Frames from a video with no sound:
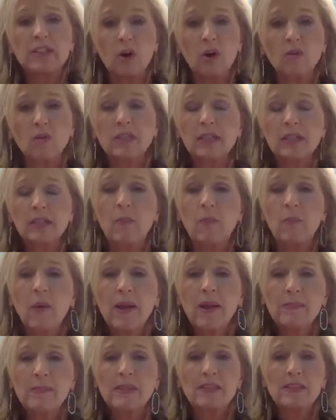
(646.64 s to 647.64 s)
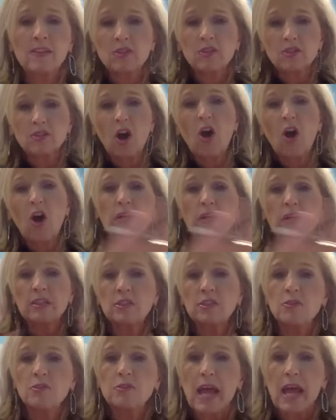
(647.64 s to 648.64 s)
holding appointments and there's always
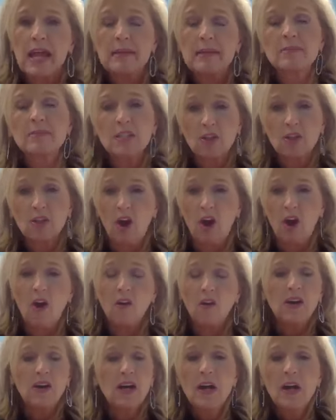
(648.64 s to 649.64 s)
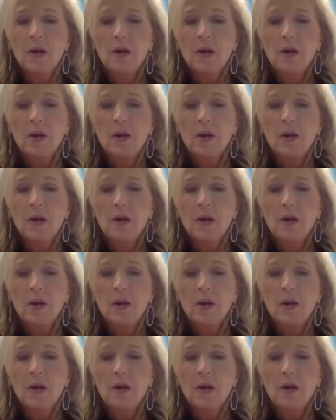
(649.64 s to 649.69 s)
new names to call,